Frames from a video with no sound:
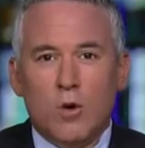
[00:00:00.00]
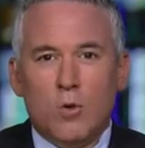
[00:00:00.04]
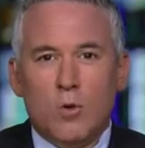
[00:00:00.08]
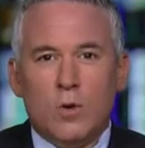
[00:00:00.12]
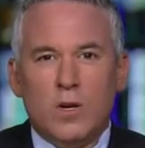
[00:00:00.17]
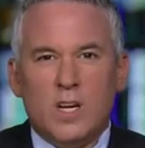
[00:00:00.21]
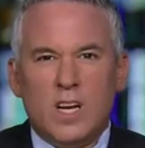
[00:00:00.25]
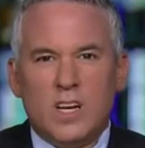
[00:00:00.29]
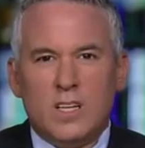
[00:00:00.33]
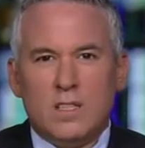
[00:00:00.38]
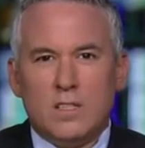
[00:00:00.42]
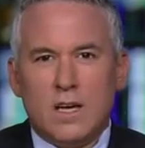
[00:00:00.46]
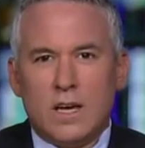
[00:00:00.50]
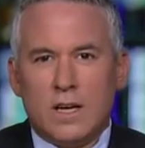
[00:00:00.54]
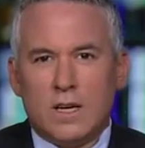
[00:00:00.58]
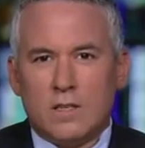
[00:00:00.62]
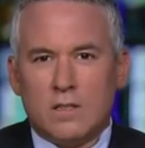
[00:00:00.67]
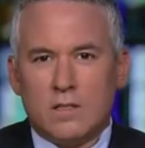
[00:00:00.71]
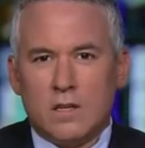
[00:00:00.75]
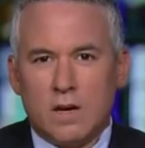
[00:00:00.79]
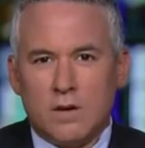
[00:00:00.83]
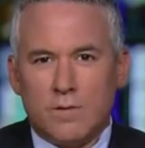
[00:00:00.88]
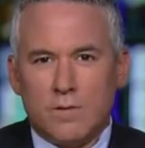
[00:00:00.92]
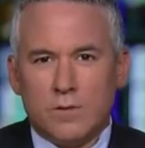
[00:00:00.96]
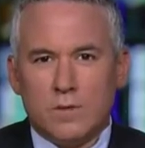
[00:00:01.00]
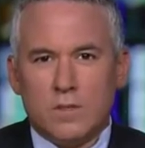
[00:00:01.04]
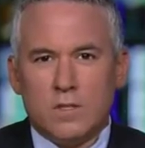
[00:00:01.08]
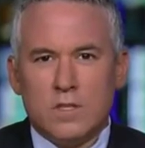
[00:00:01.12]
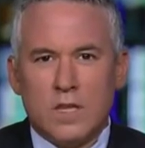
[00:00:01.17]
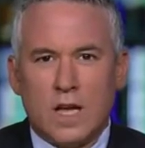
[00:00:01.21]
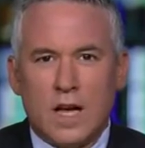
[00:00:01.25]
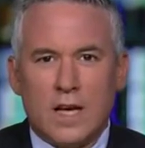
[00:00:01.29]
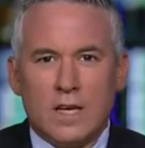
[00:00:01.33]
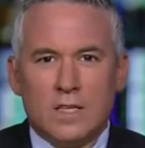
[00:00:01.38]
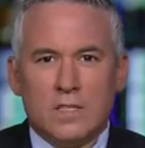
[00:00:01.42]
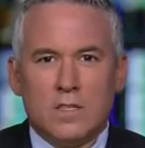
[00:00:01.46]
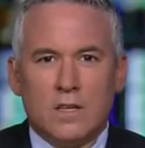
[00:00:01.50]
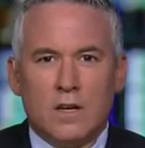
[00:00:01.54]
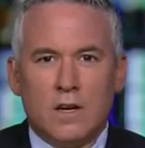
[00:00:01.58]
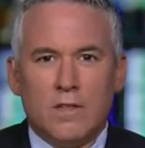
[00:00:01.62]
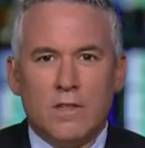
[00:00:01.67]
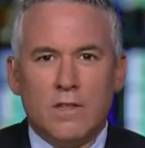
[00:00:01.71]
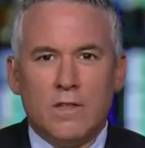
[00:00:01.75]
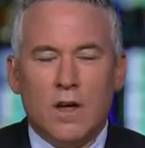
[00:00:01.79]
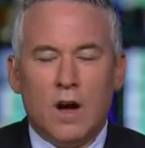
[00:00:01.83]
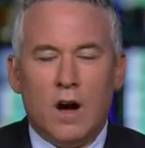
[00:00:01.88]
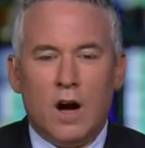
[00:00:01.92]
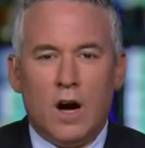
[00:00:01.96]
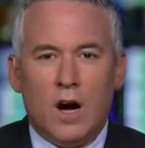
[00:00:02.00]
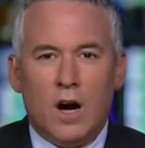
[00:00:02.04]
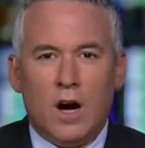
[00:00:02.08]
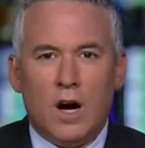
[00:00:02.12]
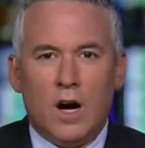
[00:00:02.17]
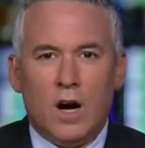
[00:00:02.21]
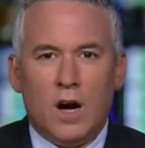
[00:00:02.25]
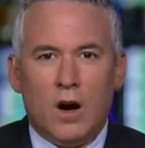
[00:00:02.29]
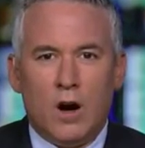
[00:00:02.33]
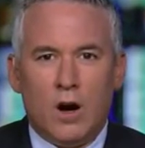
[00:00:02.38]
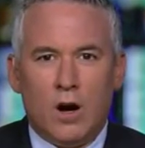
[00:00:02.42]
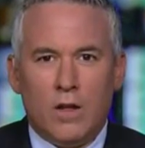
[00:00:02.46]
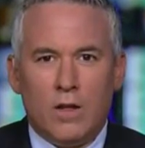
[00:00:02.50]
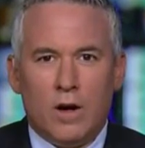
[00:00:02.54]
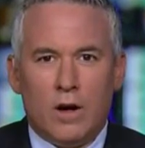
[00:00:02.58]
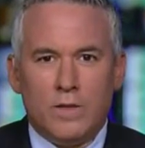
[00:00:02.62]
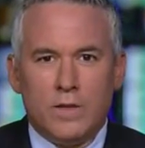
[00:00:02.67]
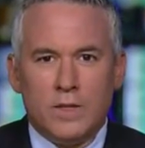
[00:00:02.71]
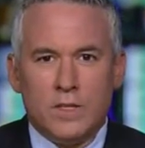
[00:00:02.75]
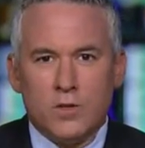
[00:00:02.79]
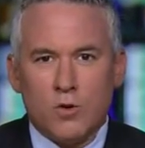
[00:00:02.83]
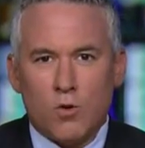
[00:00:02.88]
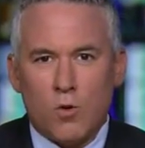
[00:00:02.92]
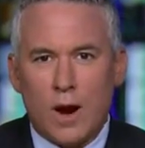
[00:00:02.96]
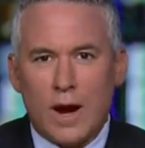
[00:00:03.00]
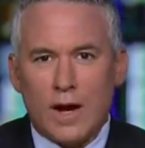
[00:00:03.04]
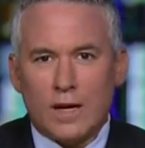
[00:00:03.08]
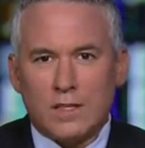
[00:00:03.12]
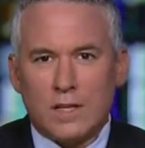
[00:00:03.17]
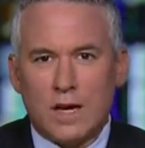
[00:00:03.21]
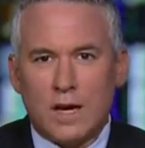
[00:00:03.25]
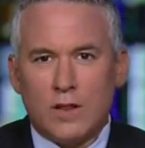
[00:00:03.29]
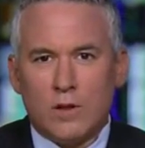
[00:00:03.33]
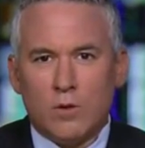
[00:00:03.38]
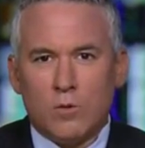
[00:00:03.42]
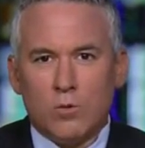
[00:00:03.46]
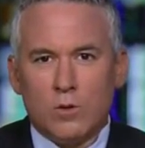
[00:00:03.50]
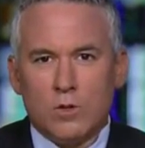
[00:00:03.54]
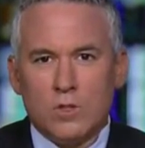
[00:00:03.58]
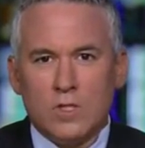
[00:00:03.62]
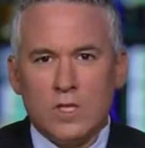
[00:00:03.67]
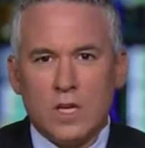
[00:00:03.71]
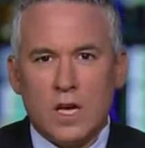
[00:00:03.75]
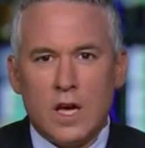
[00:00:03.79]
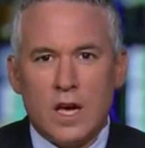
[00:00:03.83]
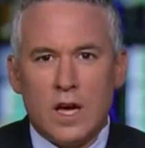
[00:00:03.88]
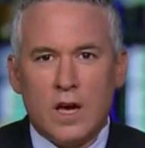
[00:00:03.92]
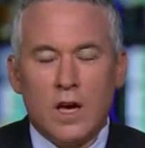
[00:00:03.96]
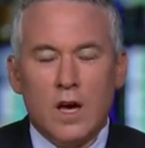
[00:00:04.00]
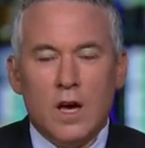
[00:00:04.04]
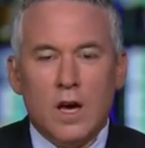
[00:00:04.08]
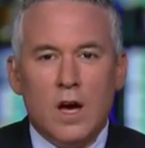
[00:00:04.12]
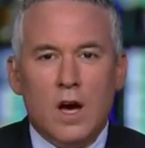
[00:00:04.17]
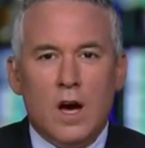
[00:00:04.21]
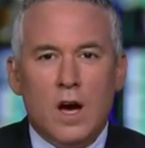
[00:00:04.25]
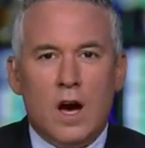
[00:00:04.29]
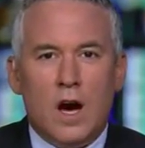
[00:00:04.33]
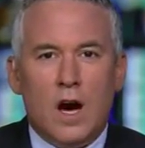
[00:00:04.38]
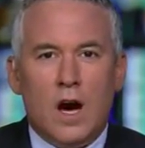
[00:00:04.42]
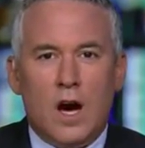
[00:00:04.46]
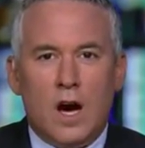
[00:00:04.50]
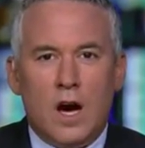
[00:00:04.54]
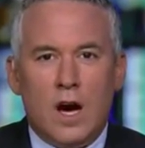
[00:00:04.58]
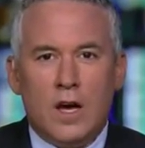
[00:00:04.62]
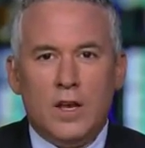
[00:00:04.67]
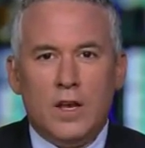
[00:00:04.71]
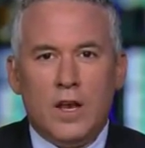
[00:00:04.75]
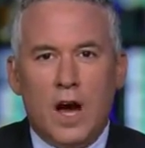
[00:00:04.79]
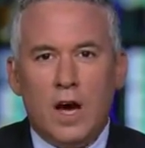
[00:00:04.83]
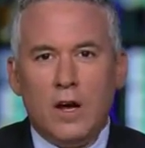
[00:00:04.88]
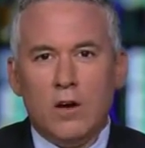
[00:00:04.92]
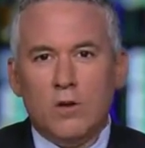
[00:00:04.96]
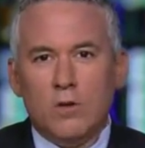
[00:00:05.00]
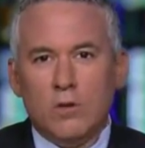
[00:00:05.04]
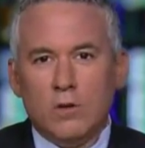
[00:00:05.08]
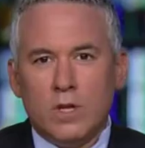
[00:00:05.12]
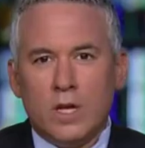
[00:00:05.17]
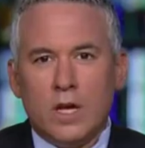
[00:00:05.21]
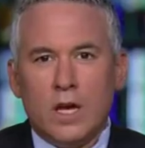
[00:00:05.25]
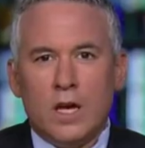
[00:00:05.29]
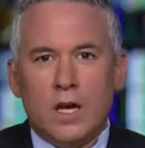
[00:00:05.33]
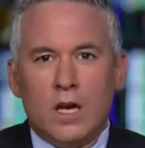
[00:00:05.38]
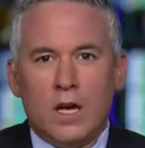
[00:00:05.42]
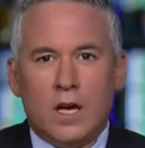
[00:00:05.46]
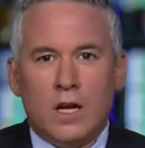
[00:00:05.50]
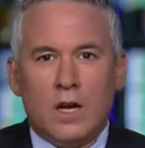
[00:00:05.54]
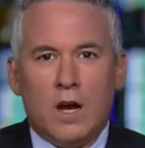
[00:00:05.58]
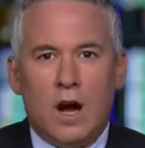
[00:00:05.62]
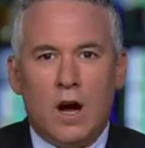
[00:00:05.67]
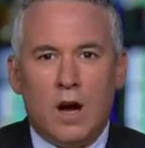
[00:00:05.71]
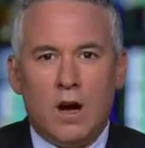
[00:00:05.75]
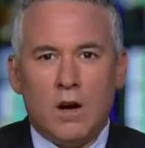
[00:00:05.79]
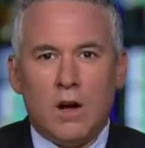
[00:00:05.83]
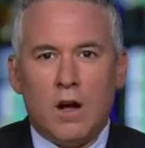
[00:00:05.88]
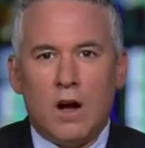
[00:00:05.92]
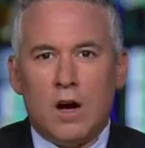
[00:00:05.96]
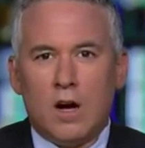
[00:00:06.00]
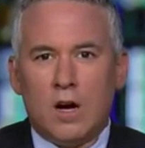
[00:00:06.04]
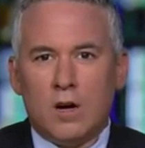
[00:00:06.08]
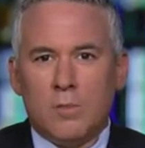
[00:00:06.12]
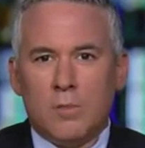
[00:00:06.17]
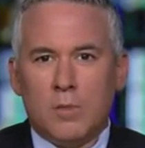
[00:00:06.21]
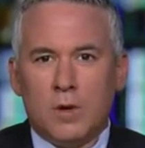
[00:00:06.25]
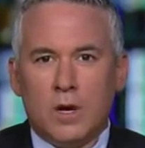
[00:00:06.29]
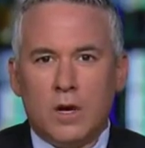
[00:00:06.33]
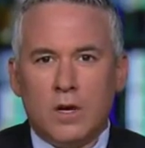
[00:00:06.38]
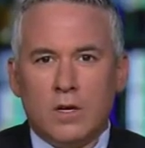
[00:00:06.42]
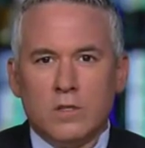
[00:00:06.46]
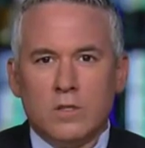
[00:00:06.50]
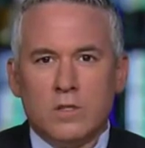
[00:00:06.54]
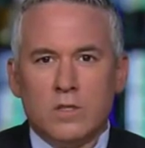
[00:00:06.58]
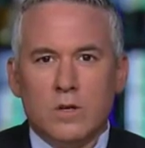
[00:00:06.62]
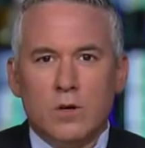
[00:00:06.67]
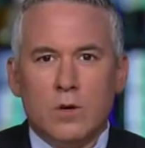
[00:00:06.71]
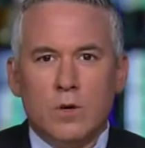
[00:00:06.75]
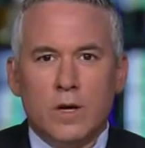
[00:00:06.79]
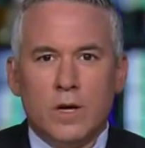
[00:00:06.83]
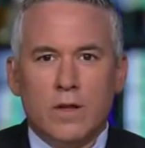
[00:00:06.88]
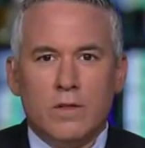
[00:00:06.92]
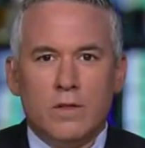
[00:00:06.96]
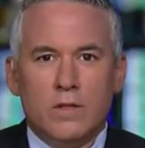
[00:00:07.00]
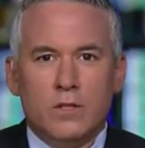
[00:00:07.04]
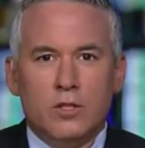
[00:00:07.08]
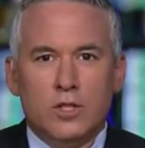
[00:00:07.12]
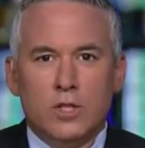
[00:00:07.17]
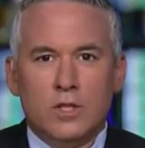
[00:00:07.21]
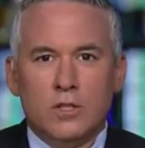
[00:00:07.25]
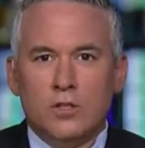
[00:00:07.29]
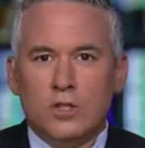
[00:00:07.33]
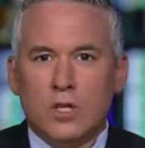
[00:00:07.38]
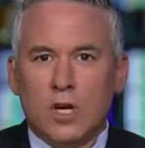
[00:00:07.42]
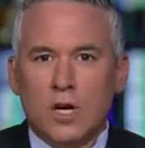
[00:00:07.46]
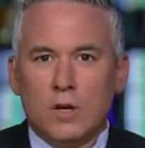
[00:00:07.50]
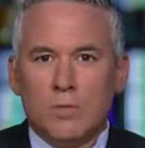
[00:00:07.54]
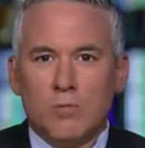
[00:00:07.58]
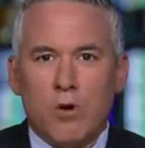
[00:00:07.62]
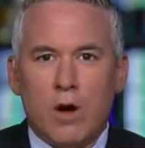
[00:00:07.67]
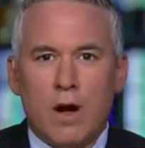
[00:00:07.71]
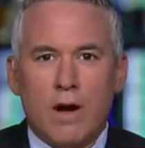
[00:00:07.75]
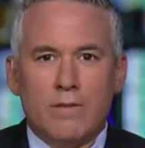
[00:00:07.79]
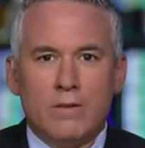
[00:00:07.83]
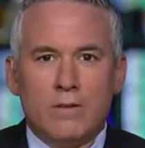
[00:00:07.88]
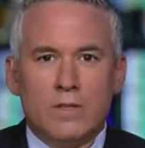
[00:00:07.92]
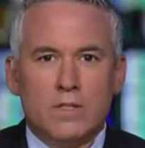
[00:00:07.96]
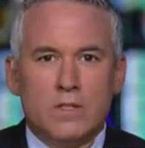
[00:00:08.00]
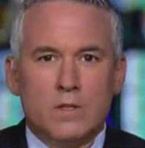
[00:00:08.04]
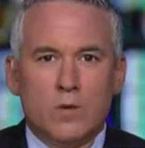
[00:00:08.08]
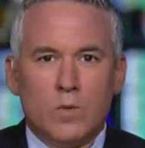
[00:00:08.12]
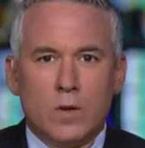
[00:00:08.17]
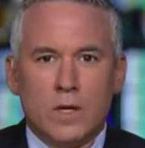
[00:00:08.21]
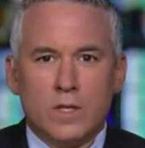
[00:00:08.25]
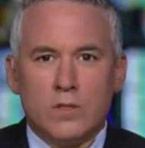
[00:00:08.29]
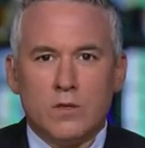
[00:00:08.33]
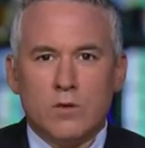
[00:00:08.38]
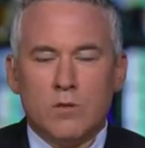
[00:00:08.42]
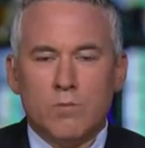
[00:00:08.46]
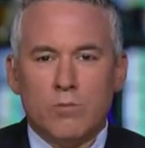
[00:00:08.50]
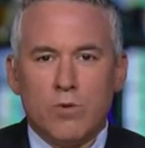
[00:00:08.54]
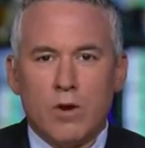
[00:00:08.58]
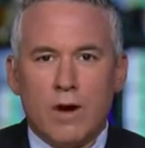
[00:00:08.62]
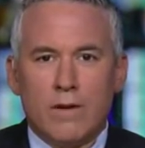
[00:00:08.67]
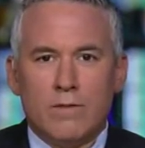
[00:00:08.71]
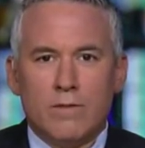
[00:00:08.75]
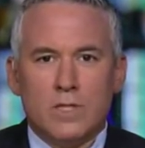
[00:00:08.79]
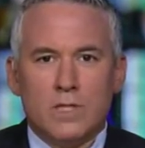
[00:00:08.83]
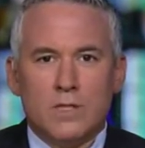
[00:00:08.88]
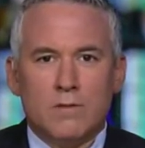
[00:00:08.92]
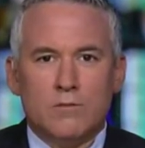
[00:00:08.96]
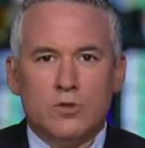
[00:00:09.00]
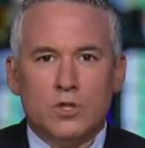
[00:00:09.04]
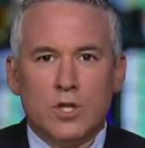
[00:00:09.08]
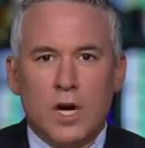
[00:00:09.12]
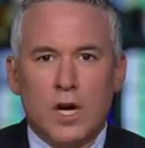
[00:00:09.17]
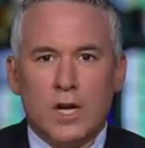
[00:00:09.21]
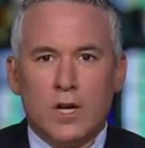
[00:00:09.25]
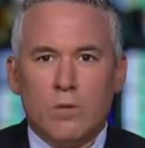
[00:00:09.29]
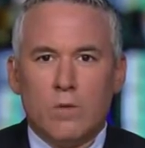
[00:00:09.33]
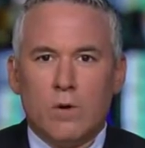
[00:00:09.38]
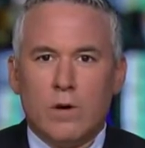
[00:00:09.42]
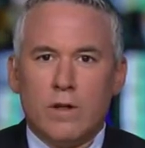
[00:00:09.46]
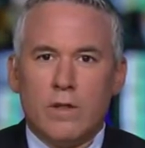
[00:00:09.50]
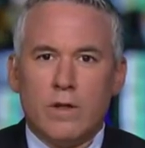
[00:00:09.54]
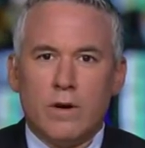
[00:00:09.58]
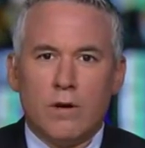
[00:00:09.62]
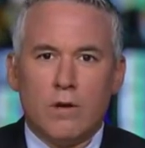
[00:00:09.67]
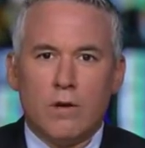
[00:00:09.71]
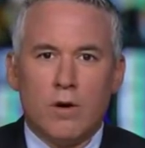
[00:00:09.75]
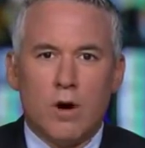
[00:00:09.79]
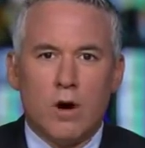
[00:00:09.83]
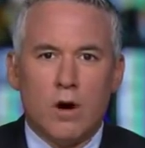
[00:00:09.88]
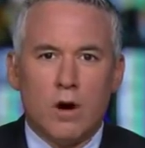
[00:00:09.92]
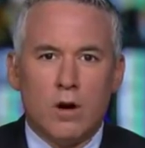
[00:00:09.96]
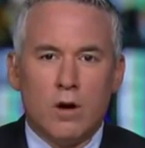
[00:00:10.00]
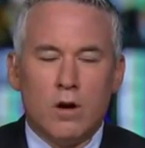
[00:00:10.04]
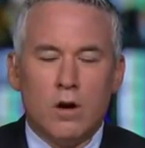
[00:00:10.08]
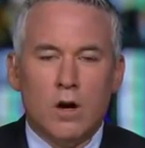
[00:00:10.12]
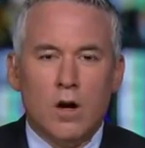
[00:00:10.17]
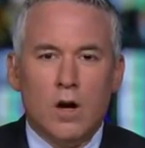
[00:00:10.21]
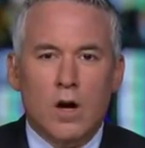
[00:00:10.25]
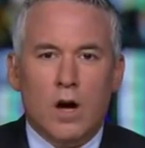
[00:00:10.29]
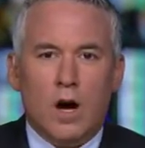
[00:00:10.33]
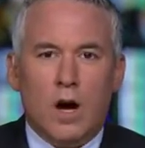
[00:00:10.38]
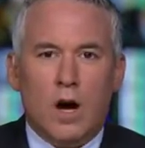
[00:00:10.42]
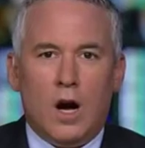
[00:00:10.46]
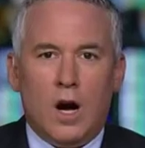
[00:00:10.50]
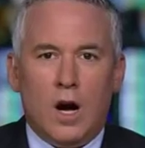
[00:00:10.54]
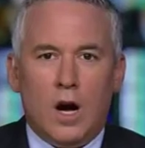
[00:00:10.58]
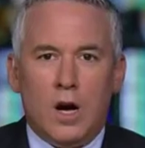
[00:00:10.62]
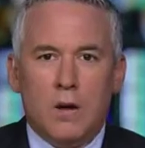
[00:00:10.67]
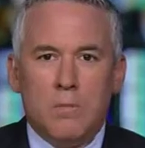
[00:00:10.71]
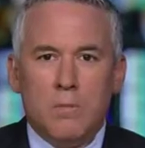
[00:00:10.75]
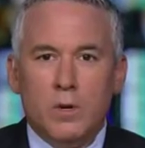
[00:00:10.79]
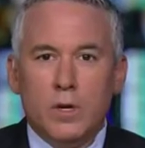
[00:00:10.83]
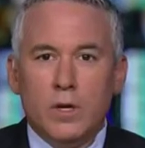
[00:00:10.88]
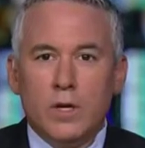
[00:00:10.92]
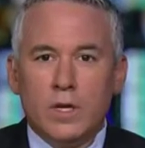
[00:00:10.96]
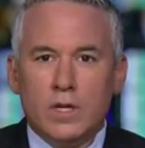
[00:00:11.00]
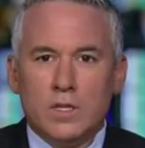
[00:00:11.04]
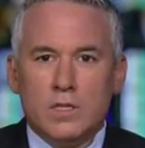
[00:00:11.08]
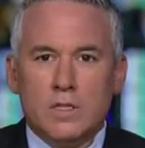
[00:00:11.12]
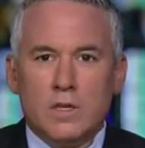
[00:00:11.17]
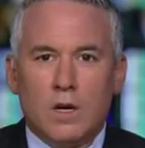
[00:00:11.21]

we need to take a tougher stance on this crackdown that we're seeing, not only in Hong Kong, but also in the Xinjiang province, the western province of China, where there are millions